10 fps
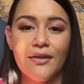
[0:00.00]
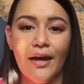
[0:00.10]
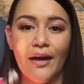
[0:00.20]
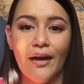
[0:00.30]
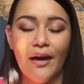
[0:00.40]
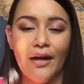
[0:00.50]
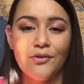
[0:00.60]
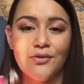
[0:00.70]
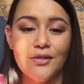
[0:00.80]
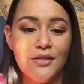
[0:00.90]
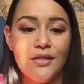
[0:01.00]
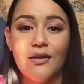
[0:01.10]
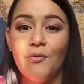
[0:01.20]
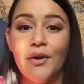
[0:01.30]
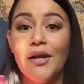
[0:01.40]
that I used to
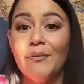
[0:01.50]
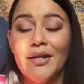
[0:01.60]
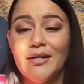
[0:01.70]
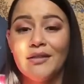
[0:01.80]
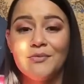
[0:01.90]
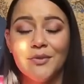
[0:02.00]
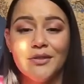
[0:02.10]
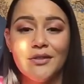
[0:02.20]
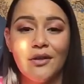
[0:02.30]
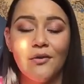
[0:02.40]
see in my textbooks.